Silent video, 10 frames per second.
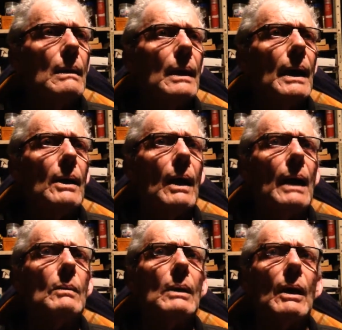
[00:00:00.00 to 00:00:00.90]
And
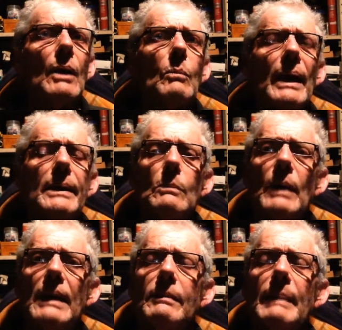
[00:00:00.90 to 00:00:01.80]
I waited and
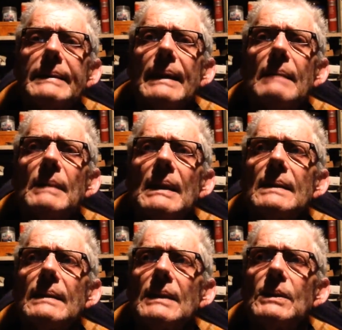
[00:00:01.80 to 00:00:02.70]
waited for about 10 minutes,
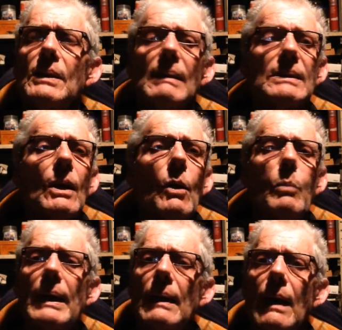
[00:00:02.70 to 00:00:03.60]
then they turned around and said, oh,
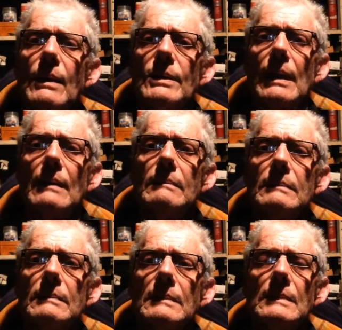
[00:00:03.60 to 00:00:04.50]
we're closed now.
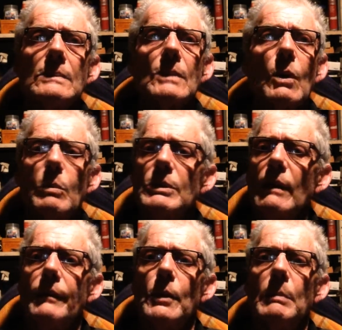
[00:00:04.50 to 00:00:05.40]
Or was
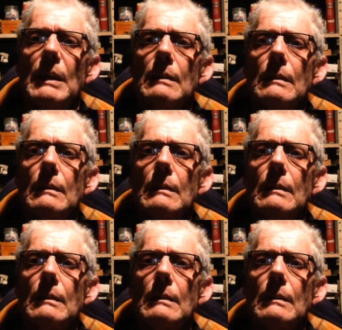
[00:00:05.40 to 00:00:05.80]
I fuming?